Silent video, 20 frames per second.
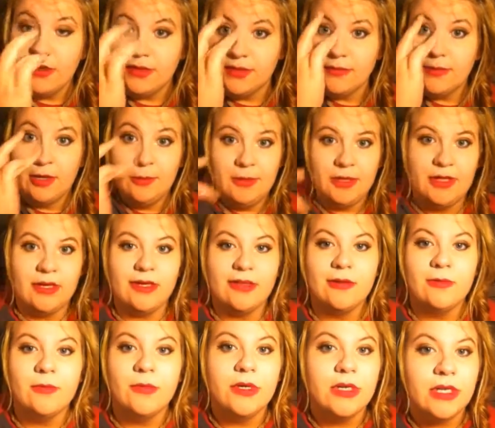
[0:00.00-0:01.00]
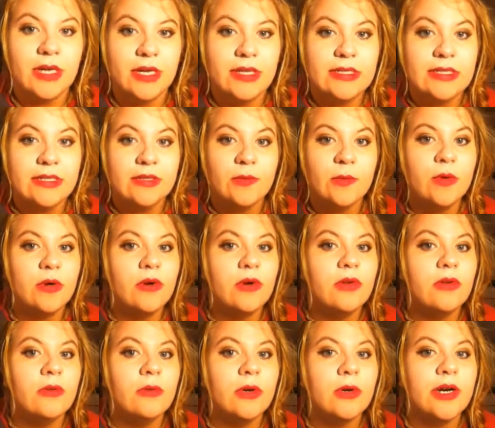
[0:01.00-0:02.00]
This might be like the one case in the
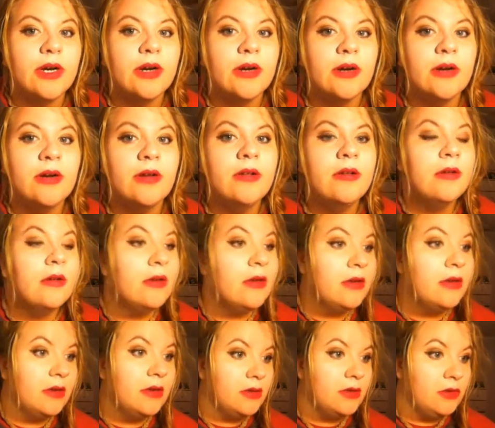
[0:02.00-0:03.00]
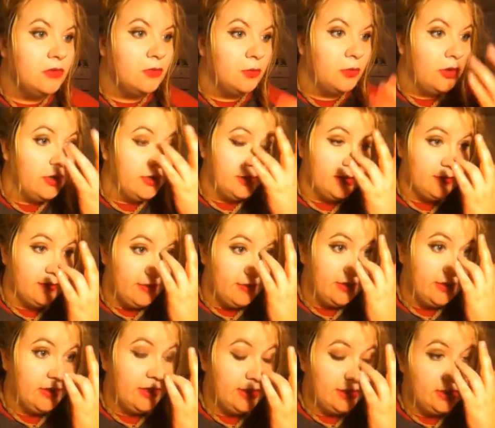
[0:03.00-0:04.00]
world where you want your
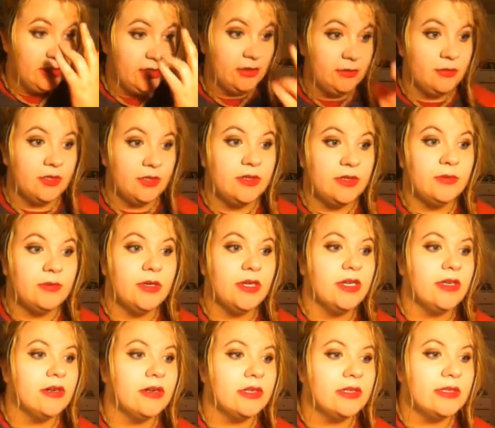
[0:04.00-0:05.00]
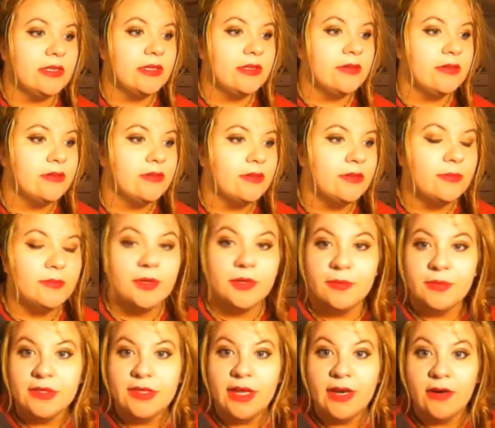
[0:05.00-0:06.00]
foundation to blend away your concealer a little
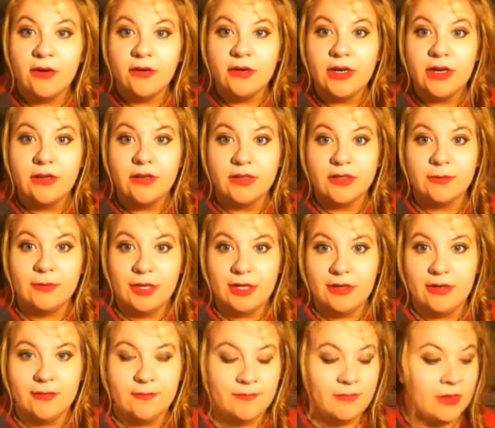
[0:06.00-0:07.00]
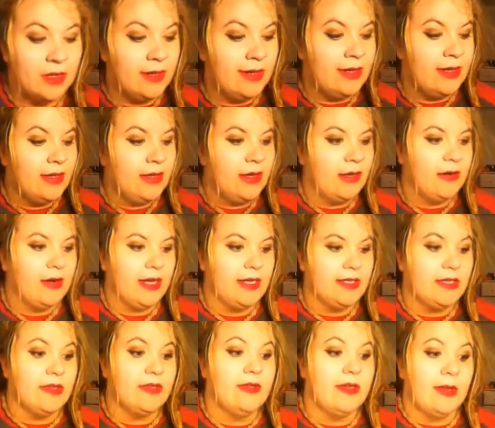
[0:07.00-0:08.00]
bit, but that already looks better.
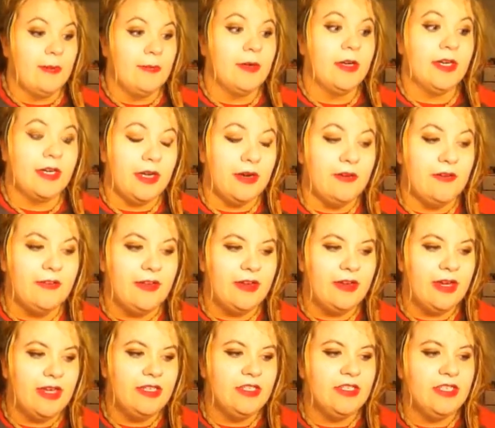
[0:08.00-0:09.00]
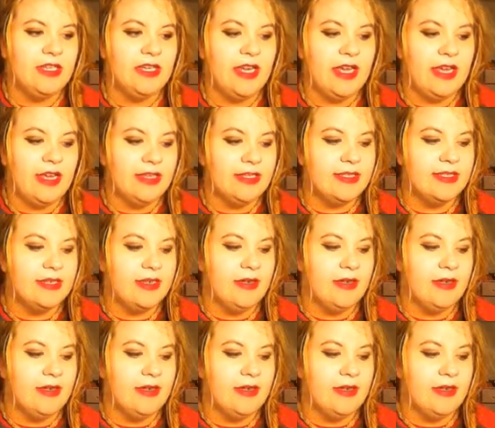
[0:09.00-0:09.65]
Okay, so I'm going to go to foundation next.